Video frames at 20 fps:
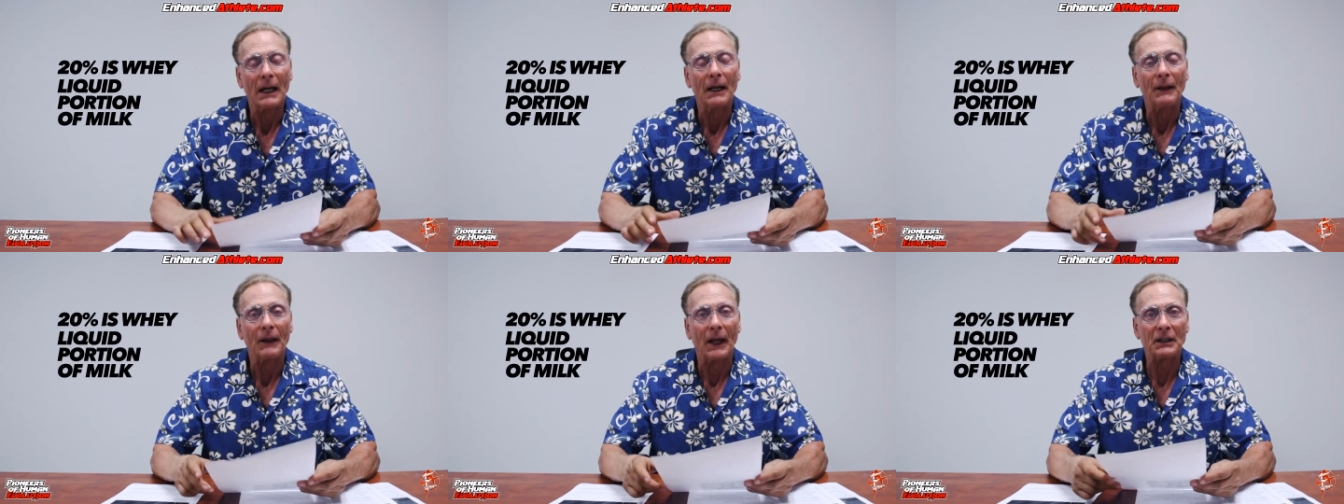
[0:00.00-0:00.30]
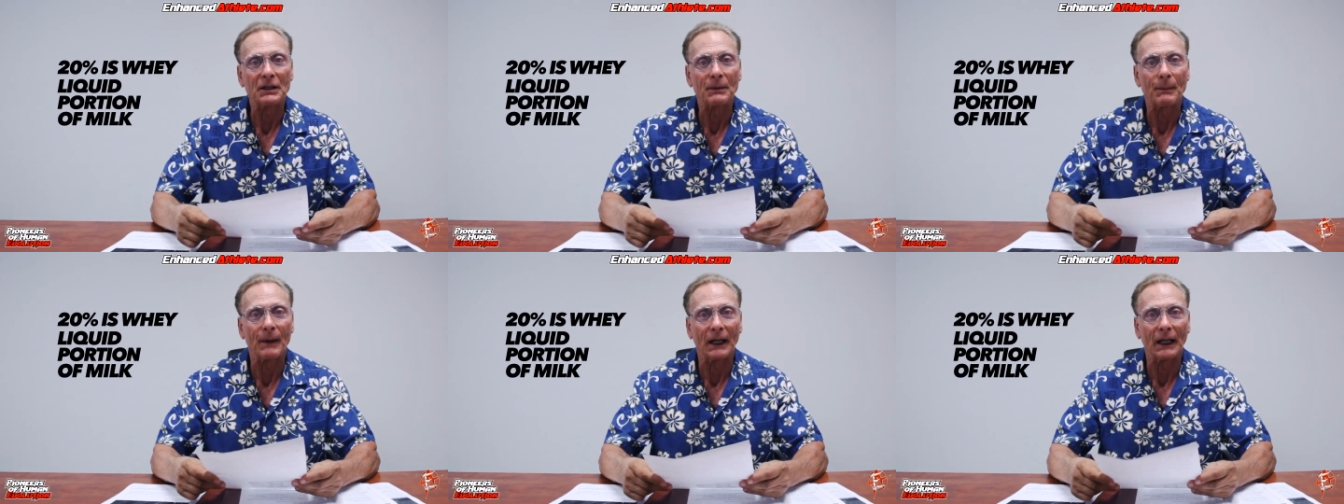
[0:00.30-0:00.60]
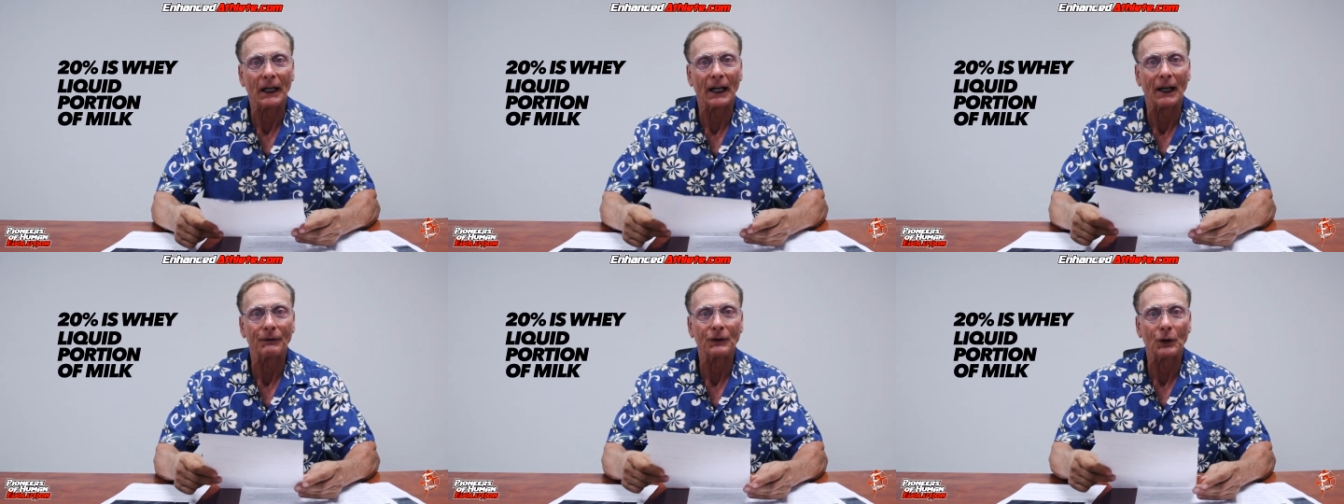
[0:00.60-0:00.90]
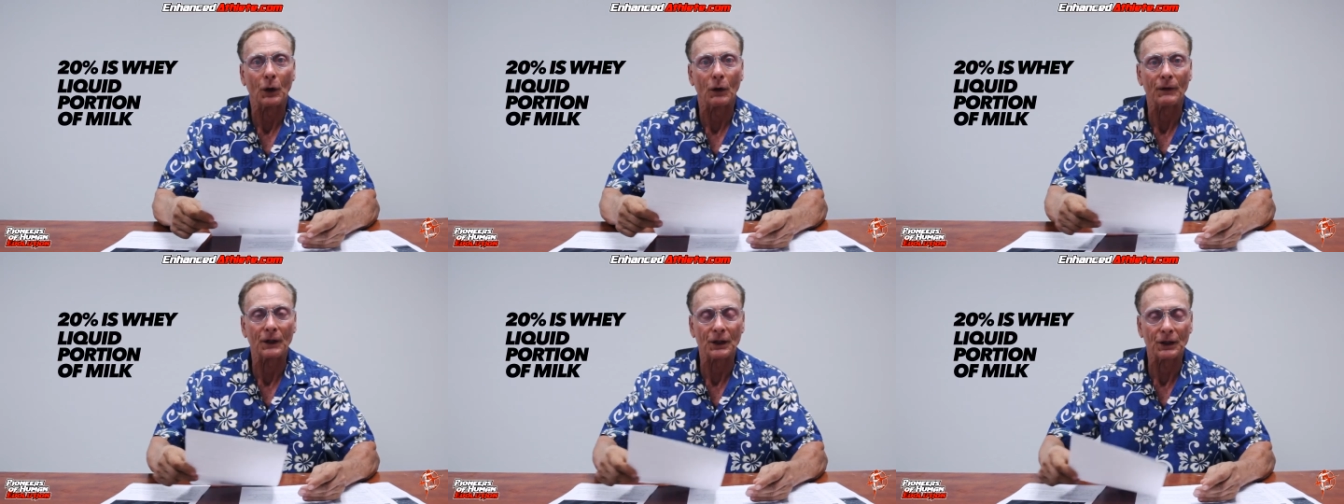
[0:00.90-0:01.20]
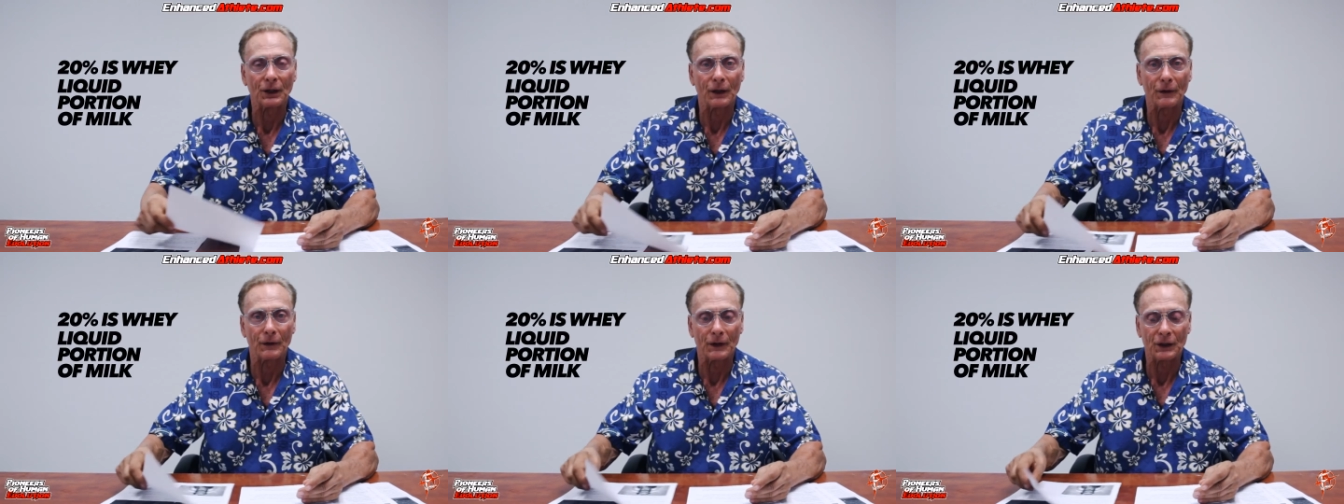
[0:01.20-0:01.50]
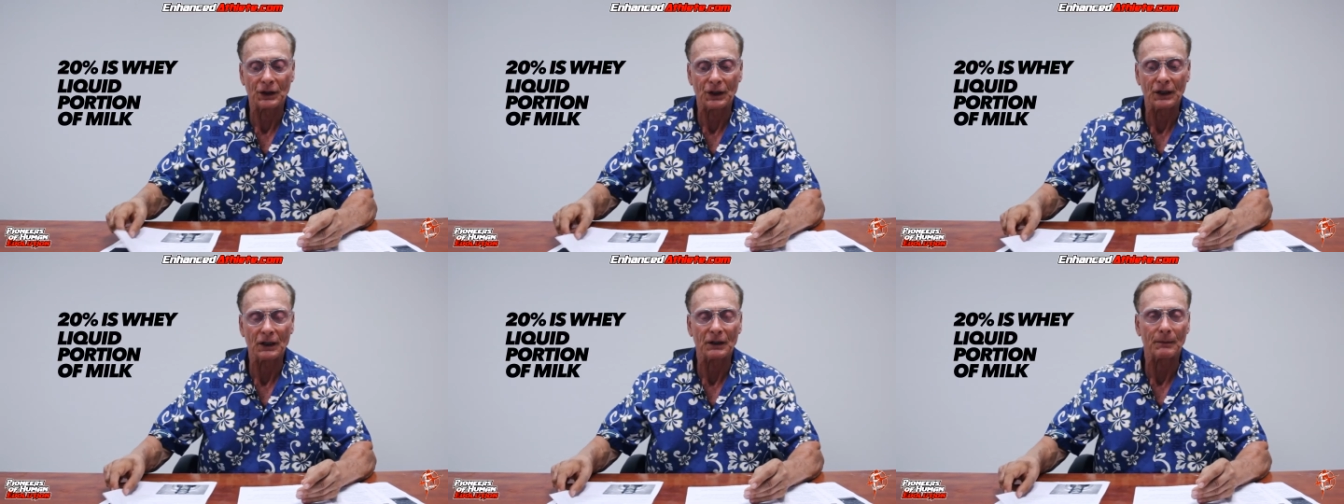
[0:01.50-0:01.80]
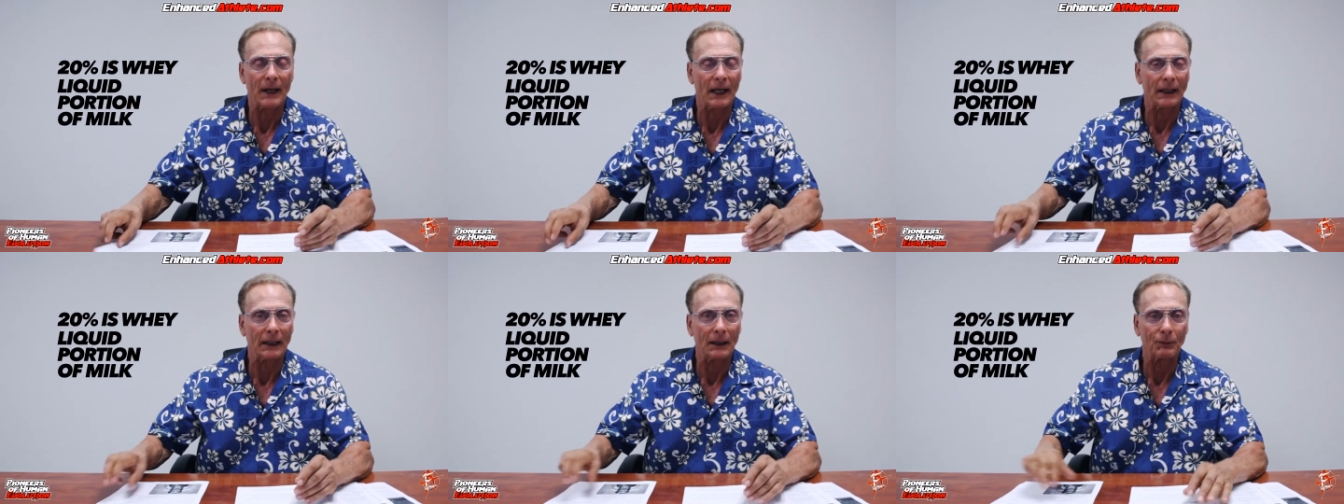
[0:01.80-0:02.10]
that's been left over during the cheese
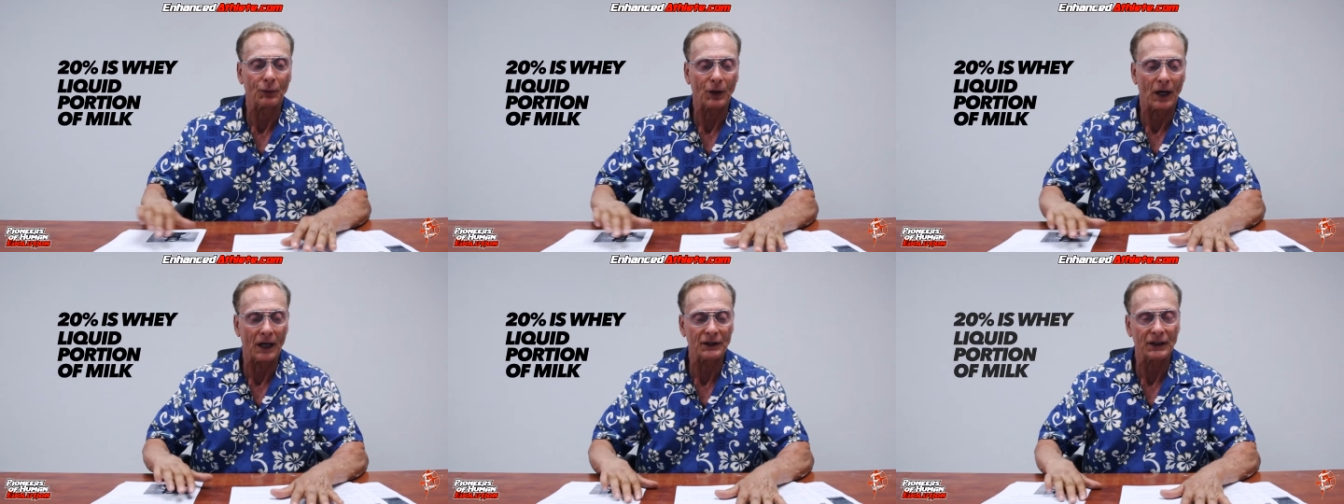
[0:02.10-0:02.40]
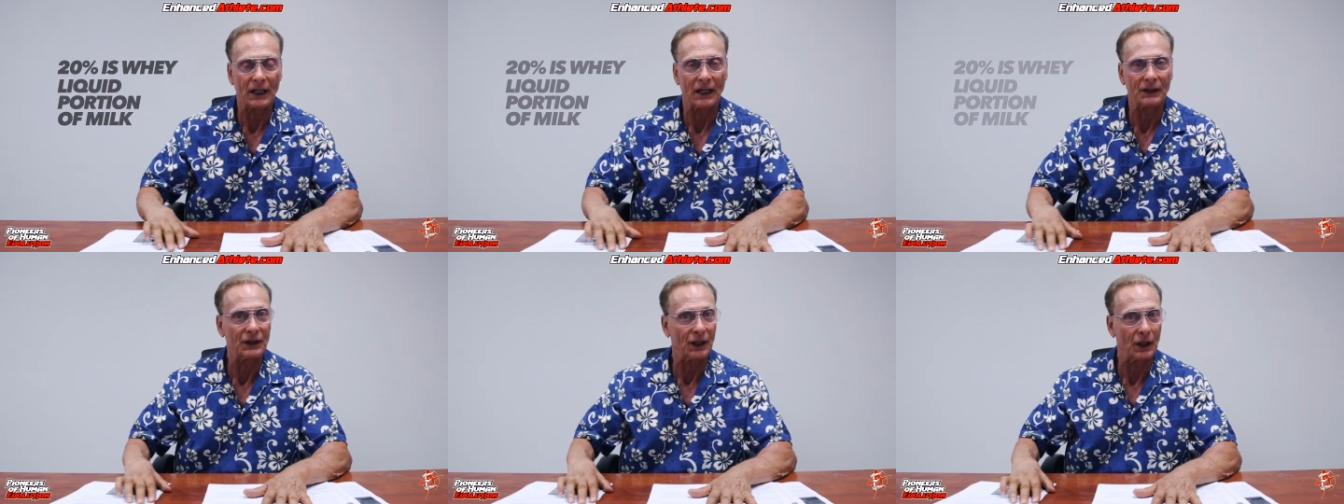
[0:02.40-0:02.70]
making process,